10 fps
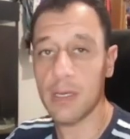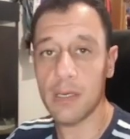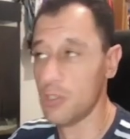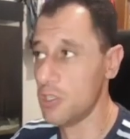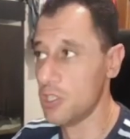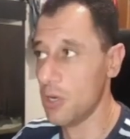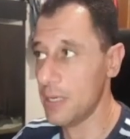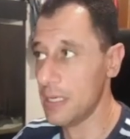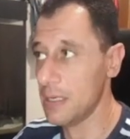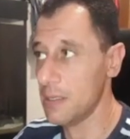which is
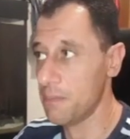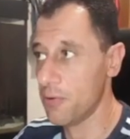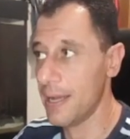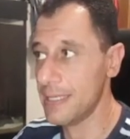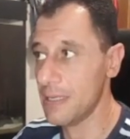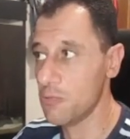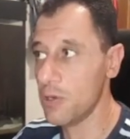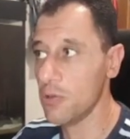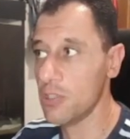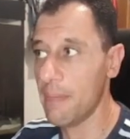showing the price in
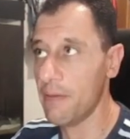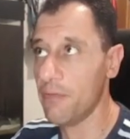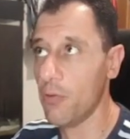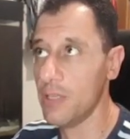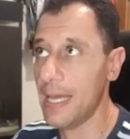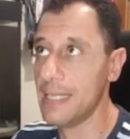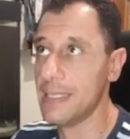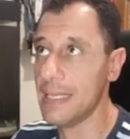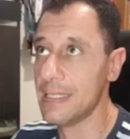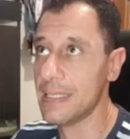real time at forty-eight
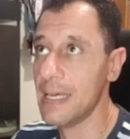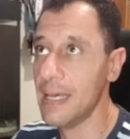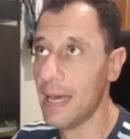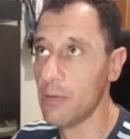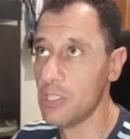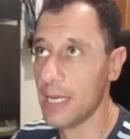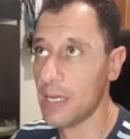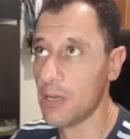cents, and we check